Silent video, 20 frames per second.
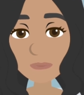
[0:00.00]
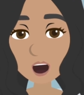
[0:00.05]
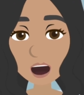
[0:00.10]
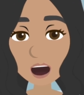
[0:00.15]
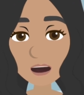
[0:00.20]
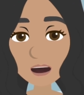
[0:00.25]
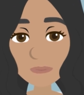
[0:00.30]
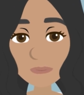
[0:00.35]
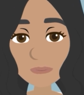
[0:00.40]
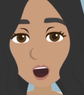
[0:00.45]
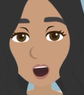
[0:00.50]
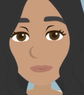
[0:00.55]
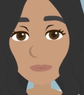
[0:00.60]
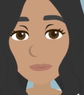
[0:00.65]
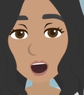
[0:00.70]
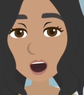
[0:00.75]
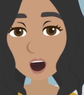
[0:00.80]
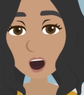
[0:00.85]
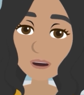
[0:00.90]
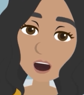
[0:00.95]
the link
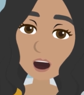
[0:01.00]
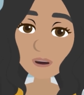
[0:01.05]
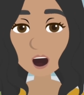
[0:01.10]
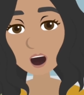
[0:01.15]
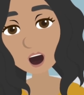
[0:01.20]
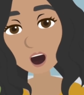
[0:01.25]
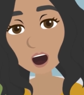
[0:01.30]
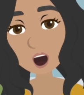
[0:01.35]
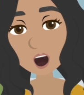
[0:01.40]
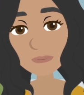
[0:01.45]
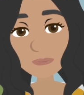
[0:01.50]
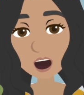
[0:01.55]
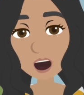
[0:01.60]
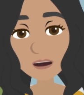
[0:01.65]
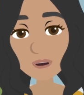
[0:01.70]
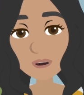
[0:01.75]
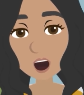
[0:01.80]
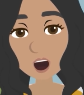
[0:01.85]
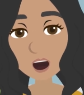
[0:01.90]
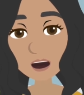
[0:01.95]
specified in the email sent
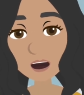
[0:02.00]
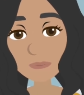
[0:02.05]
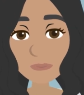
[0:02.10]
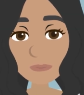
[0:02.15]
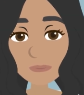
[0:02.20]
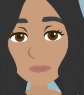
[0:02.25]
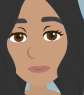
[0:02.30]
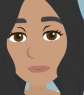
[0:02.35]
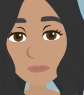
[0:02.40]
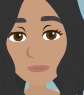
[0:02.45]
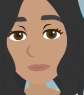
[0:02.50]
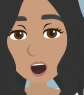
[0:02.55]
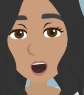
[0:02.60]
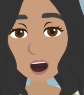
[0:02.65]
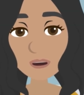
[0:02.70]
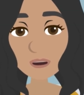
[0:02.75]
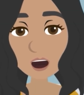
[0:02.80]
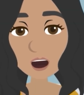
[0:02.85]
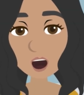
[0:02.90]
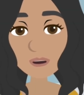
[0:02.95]
to you, and
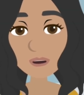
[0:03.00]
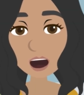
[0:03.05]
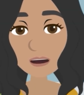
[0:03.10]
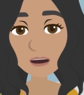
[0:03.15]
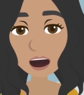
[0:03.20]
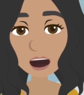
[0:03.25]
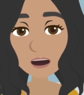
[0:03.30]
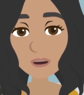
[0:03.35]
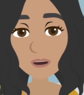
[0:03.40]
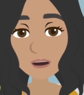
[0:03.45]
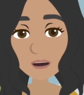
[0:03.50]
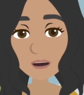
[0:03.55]
this will take us back to